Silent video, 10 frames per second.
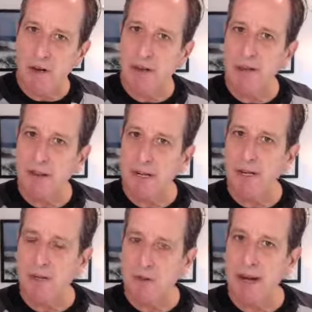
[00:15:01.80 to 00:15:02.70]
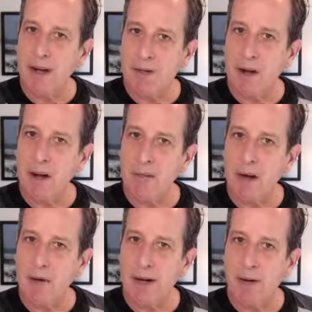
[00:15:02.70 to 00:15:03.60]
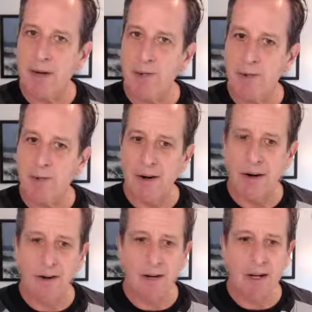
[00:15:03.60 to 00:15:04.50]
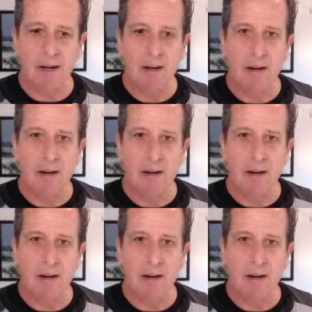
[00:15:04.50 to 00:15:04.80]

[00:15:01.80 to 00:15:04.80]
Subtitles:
what you think is right and wrong about what they're doing.